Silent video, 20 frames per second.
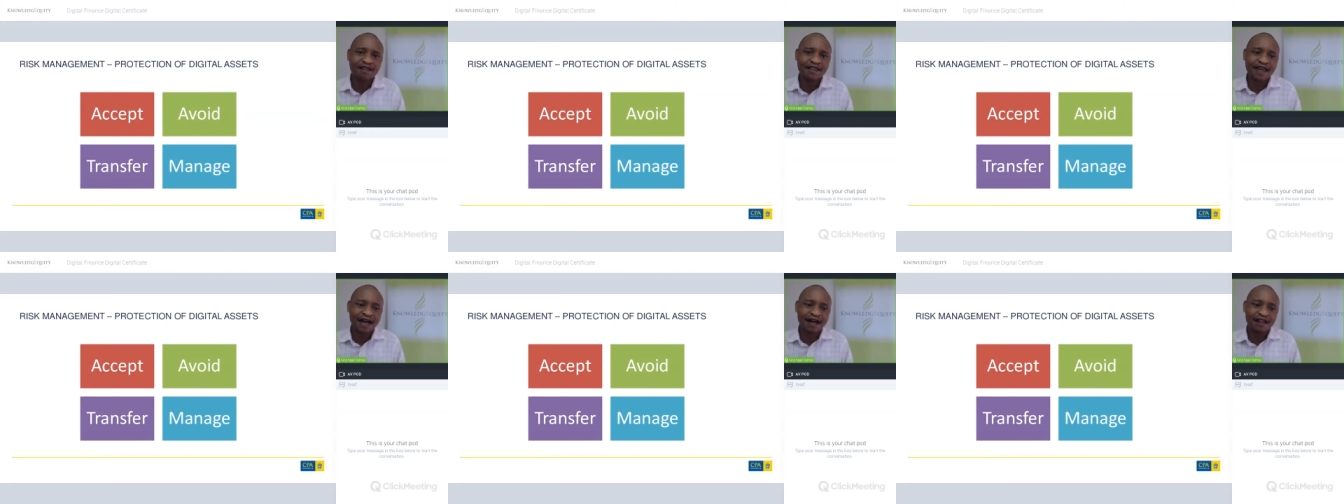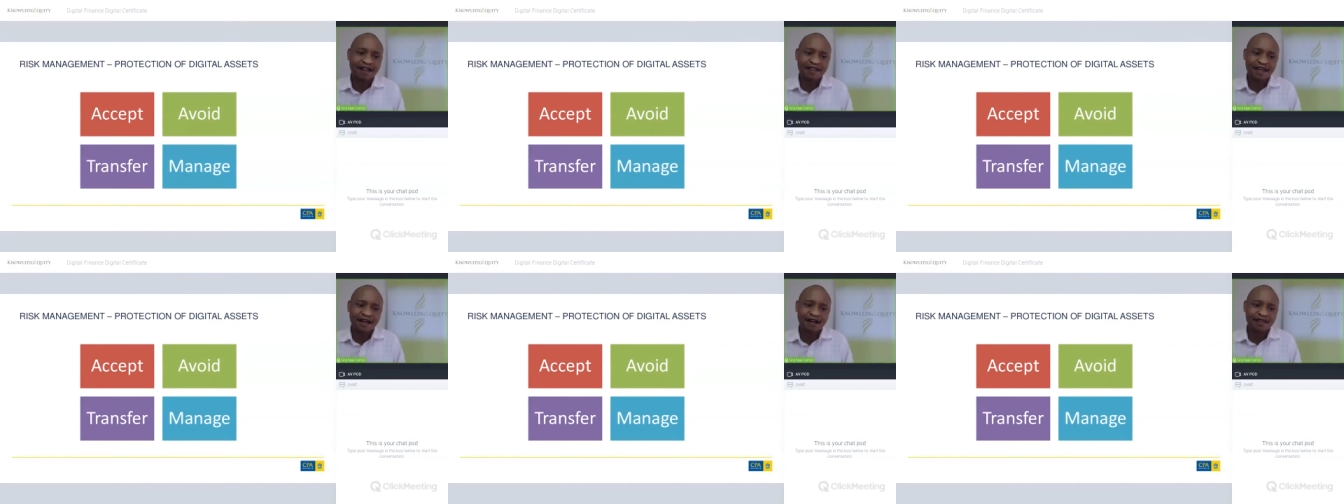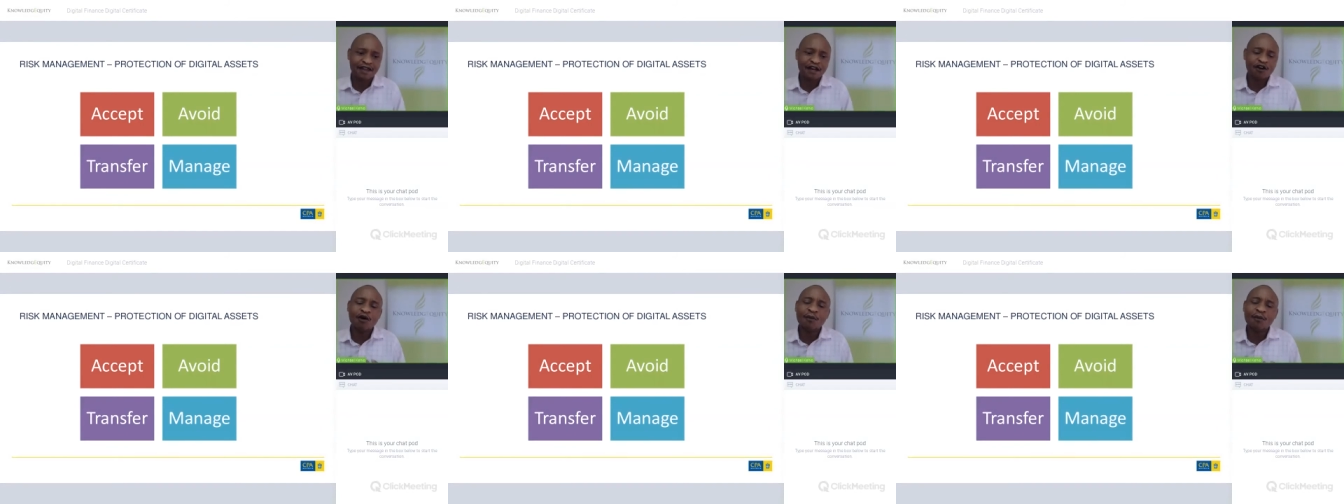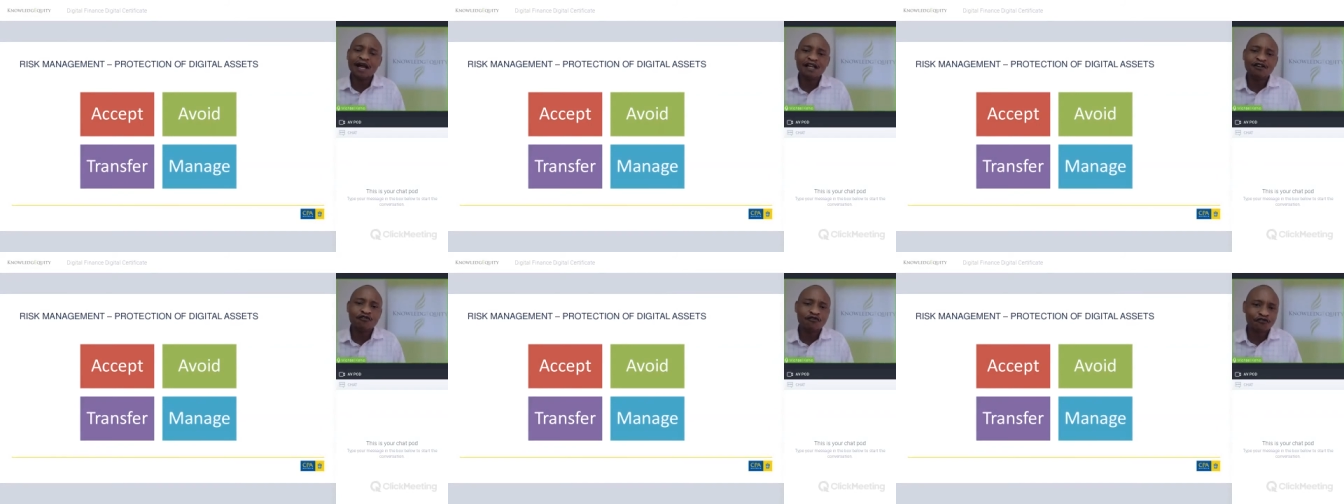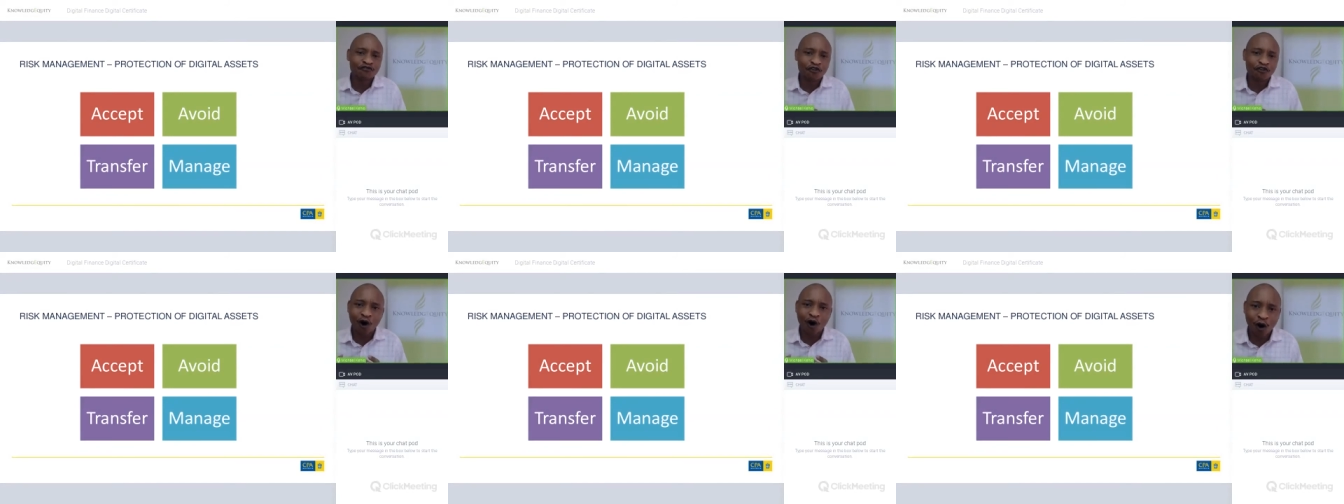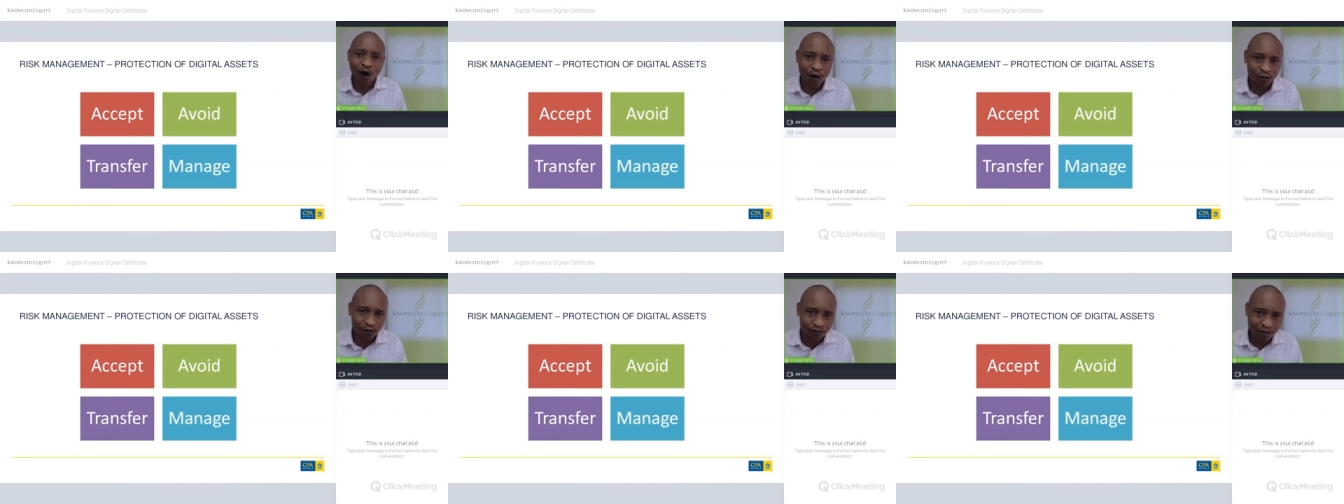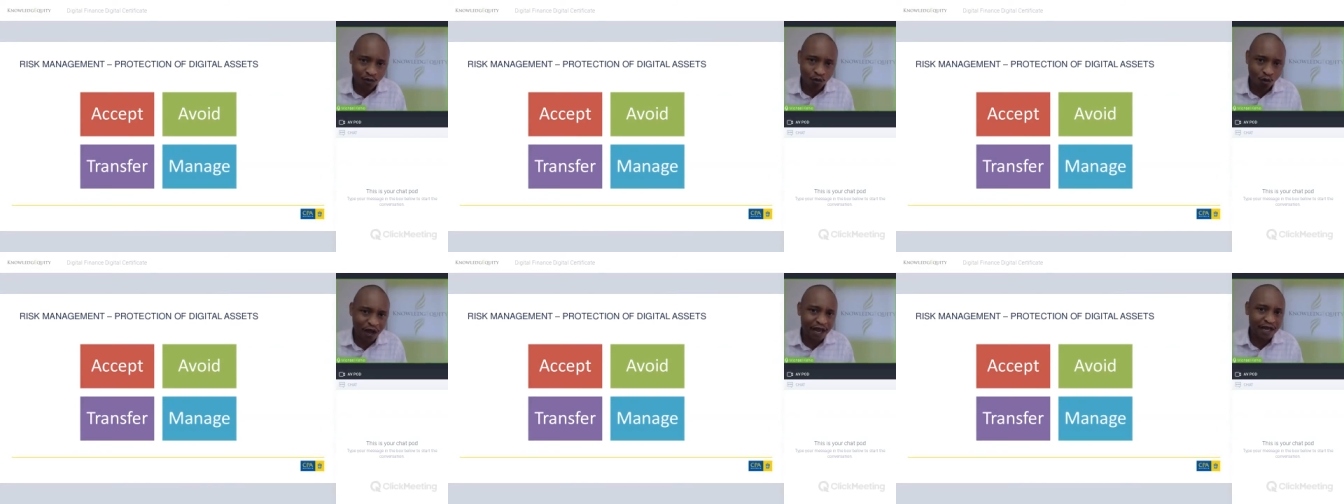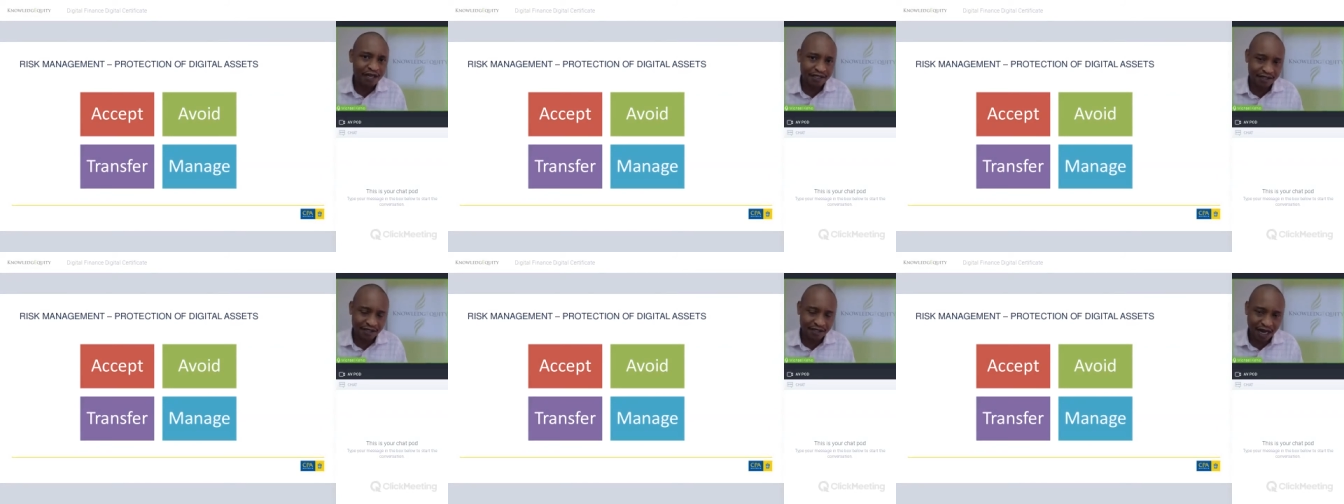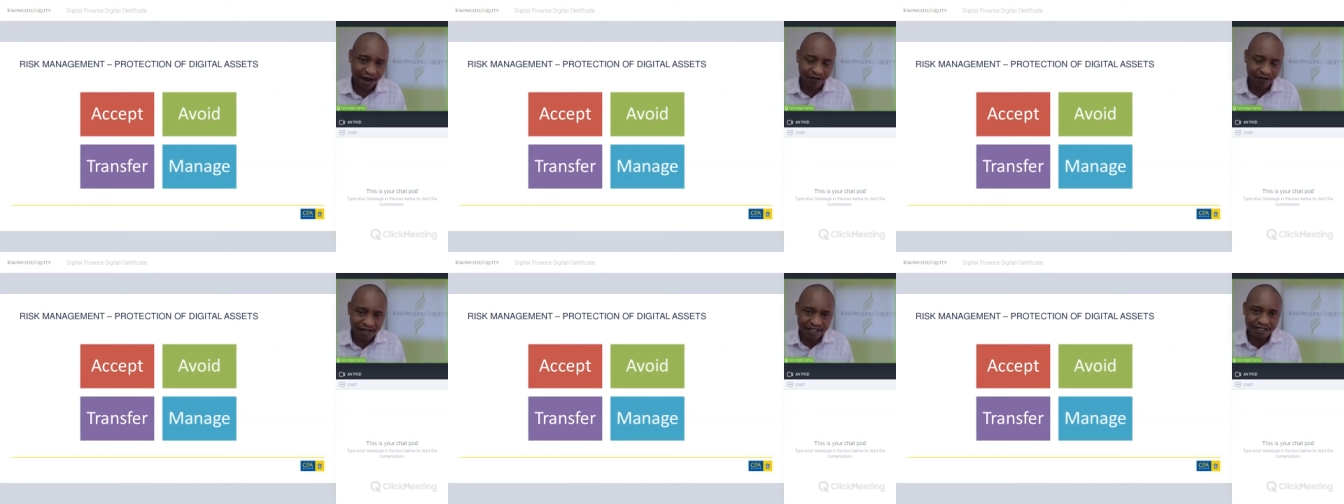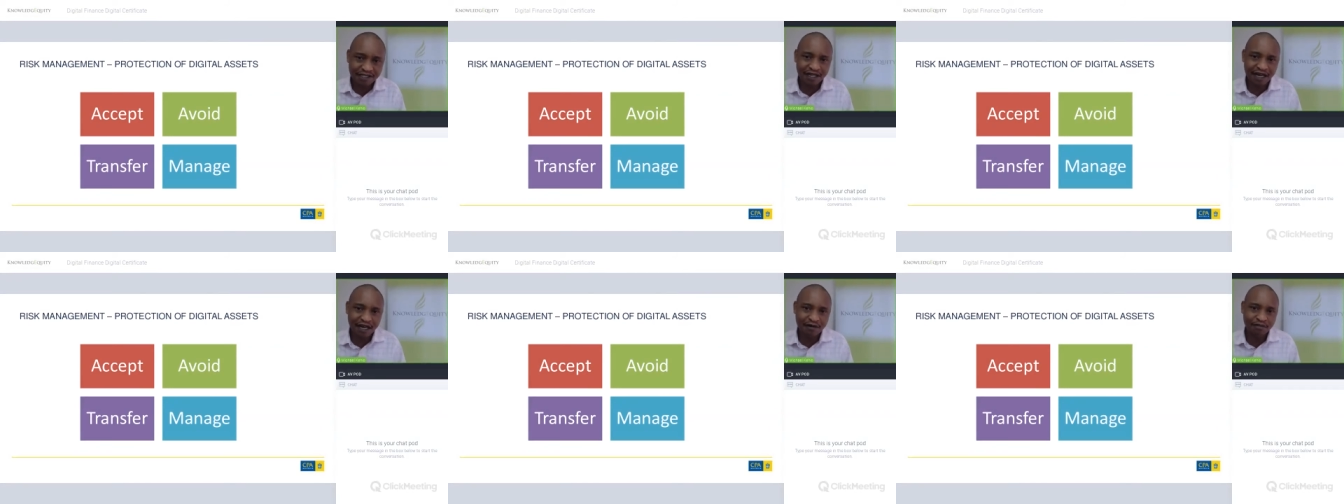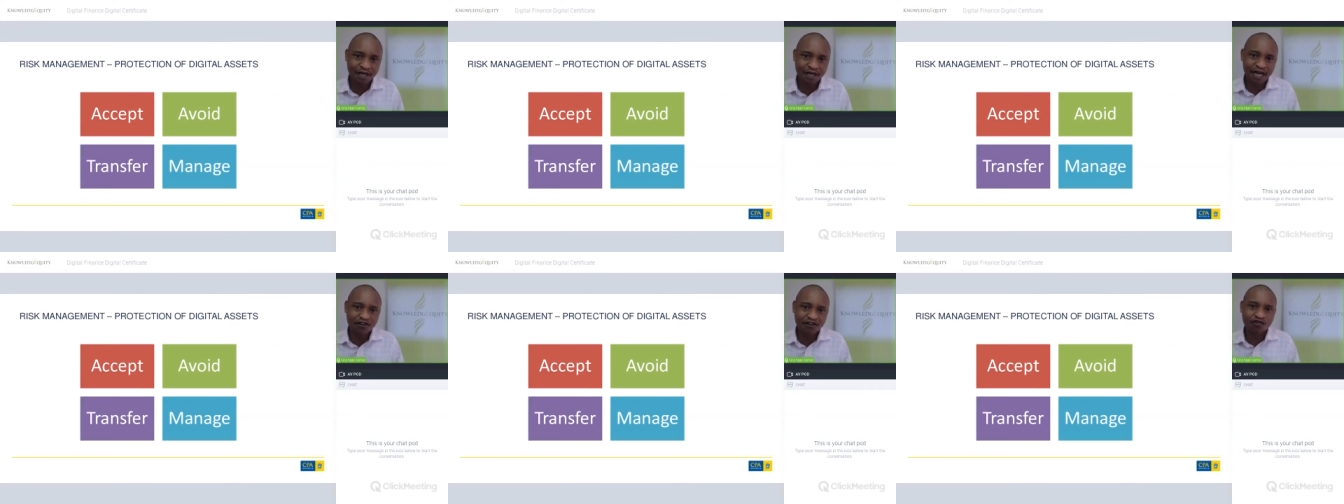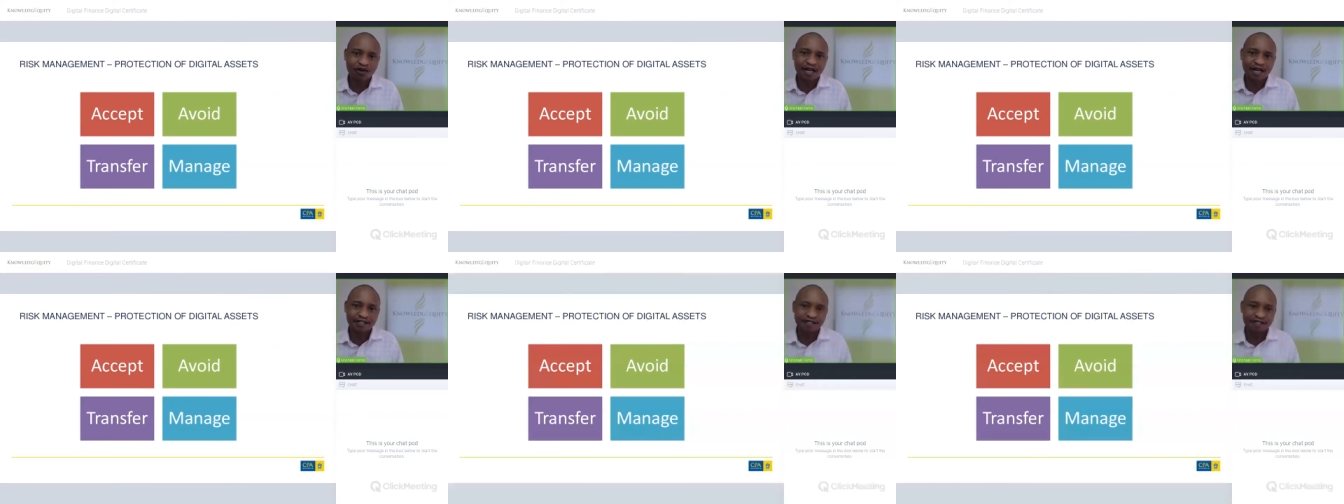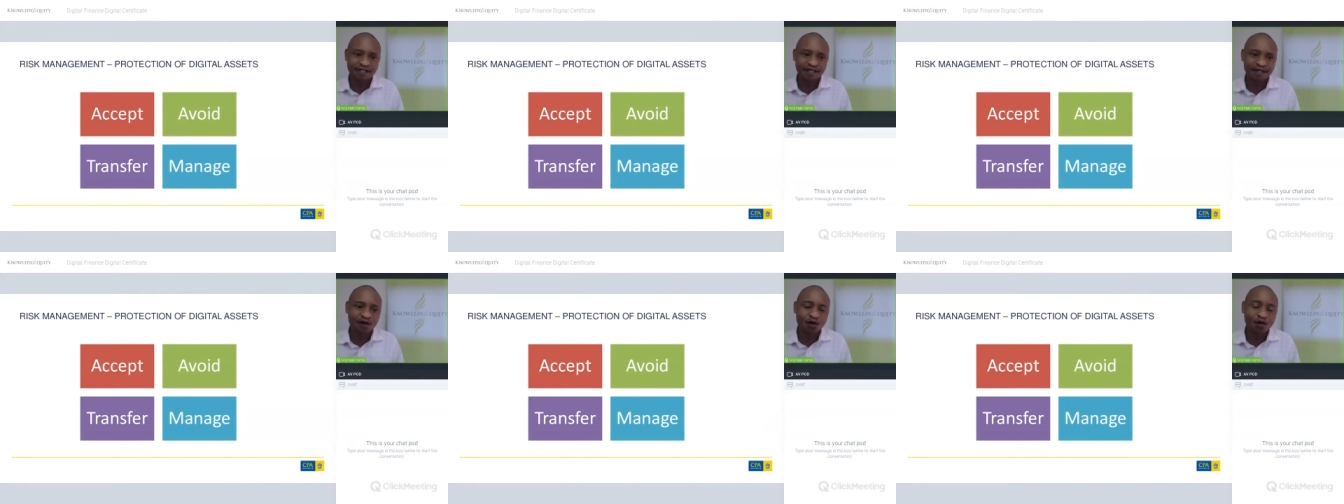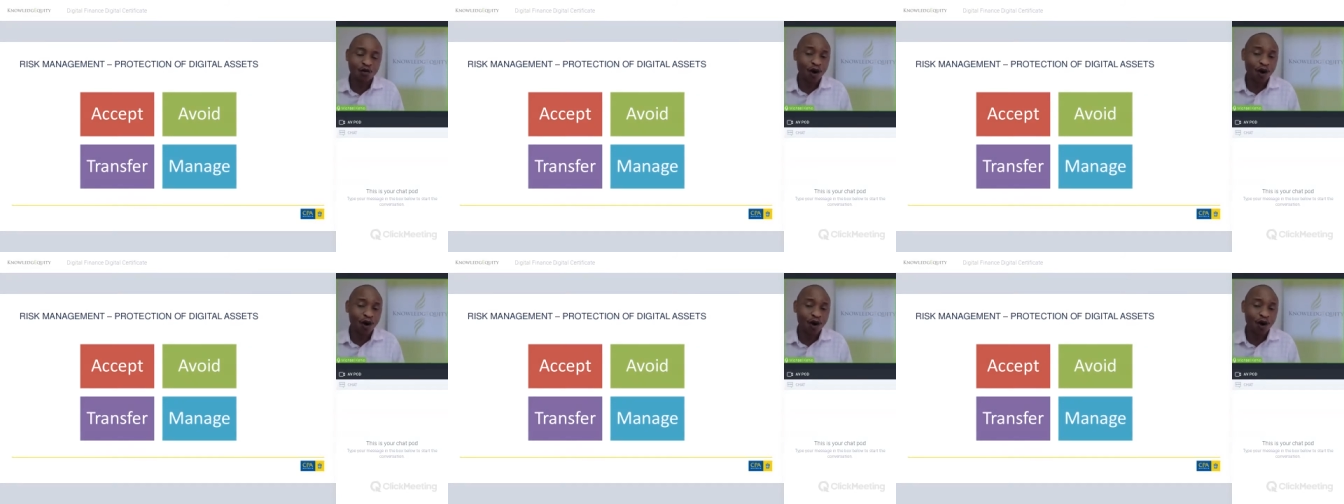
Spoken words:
There are normally four ways a risk can be addressed.